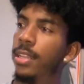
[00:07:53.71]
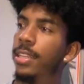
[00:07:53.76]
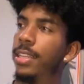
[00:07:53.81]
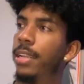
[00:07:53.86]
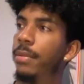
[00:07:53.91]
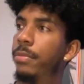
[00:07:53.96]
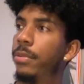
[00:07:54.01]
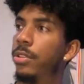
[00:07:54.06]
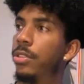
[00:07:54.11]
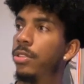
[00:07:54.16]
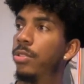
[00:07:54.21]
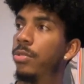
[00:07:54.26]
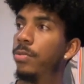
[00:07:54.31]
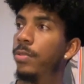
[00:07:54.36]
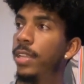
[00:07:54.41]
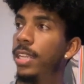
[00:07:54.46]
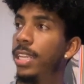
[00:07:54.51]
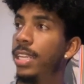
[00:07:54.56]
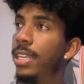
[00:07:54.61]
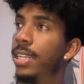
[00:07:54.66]

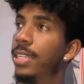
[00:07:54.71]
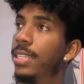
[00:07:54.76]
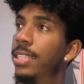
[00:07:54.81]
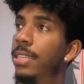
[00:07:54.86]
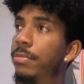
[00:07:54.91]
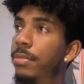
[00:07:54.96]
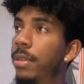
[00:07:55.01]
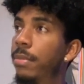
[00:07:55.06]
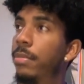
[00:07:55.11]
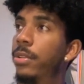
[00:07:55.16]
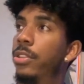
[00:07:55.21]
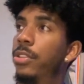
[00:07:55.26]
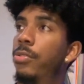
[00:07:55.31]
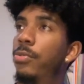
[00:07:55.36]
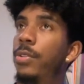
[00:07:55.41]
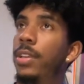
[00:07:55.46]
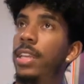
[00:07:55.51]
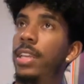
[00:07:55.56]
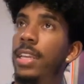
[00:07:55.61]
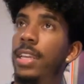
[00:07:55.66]
Tip number
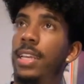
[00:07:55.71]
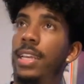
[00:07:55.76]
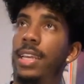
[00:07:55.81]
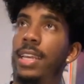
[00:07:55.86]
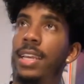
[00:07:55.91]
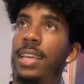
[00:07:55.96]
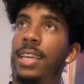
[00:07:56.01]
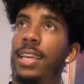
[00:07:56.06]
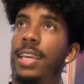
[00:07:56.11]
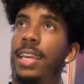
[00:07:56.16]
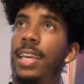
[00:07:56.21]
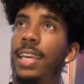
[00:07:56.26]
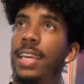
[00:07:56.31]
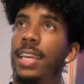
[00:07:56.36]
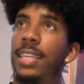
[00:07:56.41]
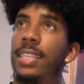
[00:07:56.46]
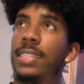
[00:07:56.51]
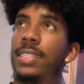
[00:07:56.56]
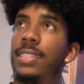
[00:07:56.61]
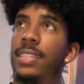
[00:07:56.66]
three
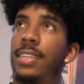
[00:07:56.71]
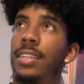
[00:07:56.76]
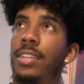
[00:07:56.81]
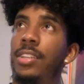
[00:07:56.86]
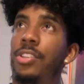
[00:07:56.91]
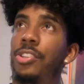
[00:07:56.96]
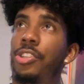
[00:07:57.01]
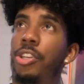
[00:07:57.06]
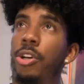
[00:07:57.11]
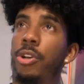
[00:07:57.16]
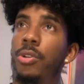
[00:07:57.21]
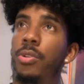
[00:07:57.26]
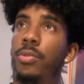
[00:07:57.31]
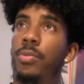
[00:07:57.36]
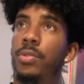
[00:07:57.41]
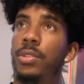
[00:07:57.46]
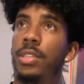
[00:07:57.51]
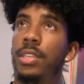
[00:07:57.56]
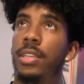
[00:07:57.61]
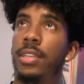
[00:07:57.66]
is
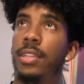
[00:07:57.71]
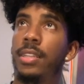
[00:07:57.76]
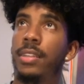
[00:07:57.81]
don't